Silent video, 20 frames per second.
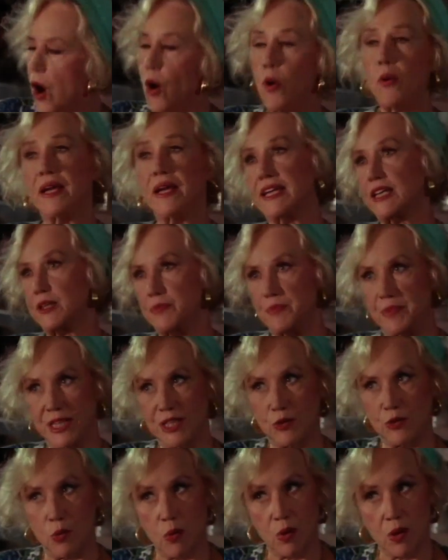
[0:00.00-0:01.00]
Oh, he can be
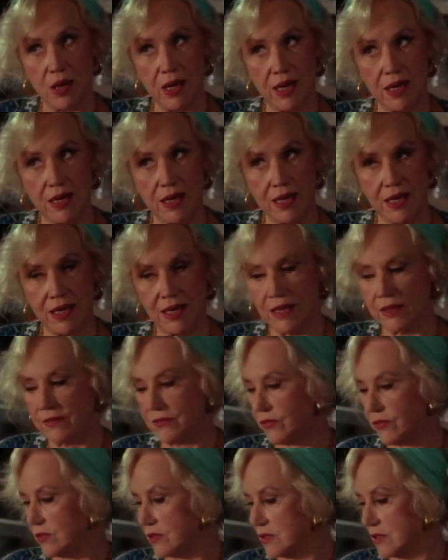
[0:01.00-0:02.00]
quite a
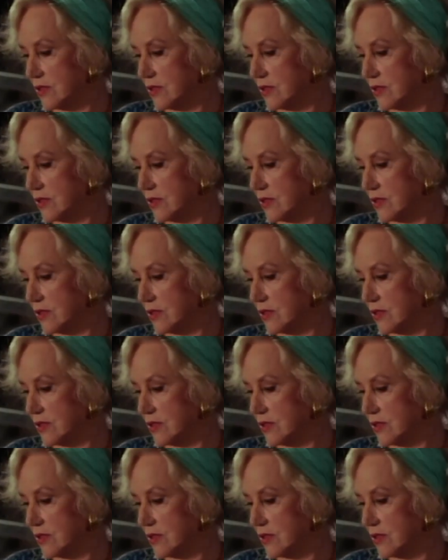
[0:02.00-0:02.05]
handful